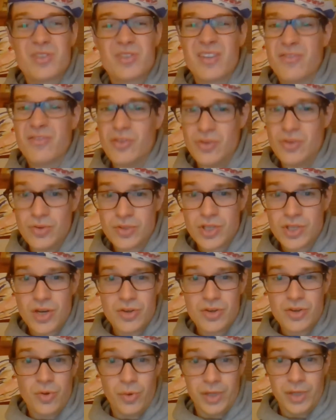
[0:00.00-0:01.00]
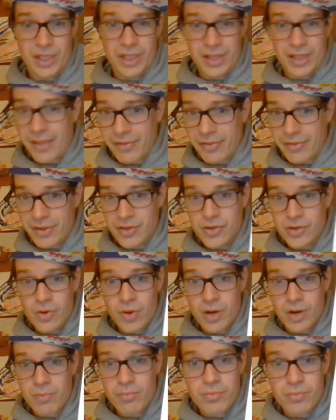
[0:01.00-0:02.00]
If you do so, do it really lightly. You don't
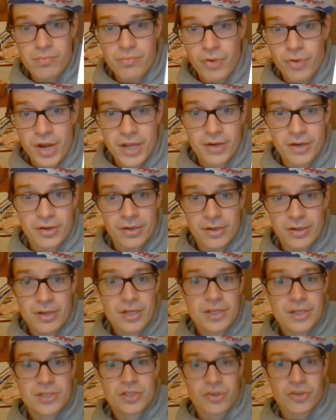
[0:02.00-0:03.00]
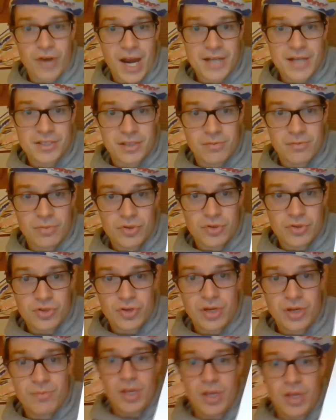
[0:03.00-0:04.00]
want to break or scratch the computer
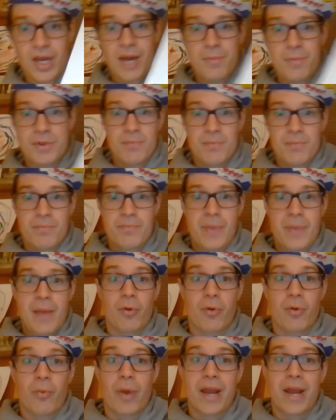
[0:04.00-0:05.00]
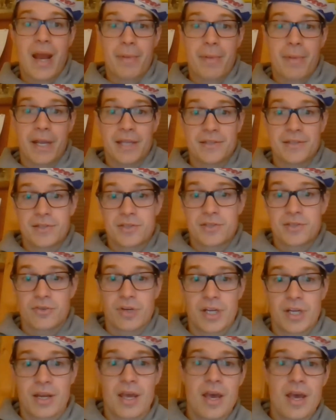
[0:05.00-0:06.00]
screen, but you can put the paper right up against the
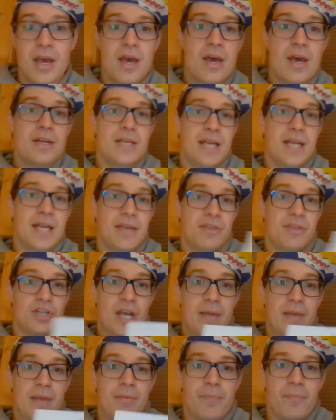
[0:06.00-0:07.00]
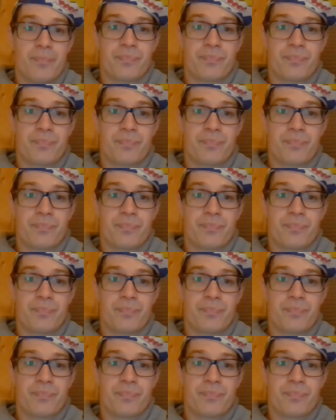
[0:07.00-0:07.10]
screen to get the shape.